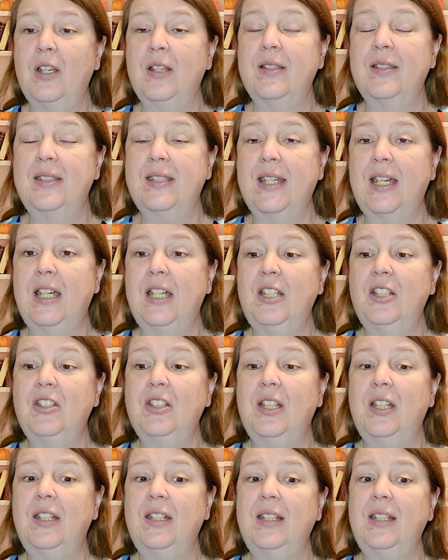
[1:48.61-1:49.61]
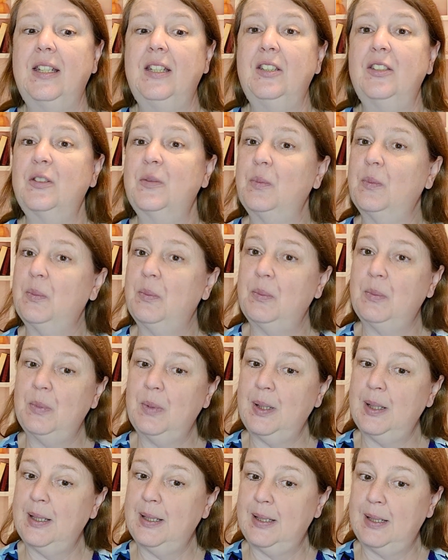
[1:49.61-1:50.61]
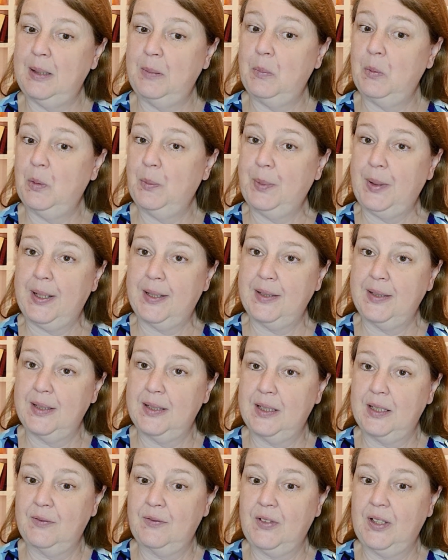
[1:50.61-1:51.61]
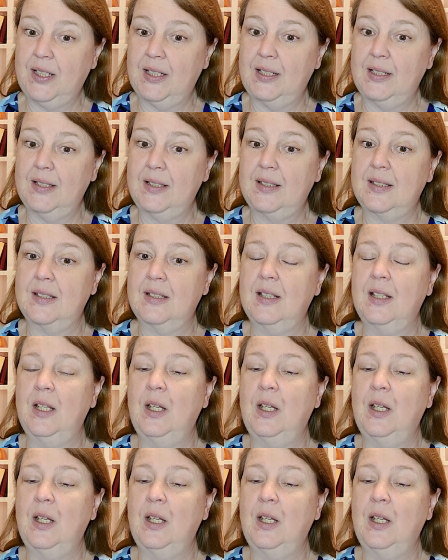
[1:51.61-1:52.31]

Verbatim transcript: stage and needs many more passes of edits.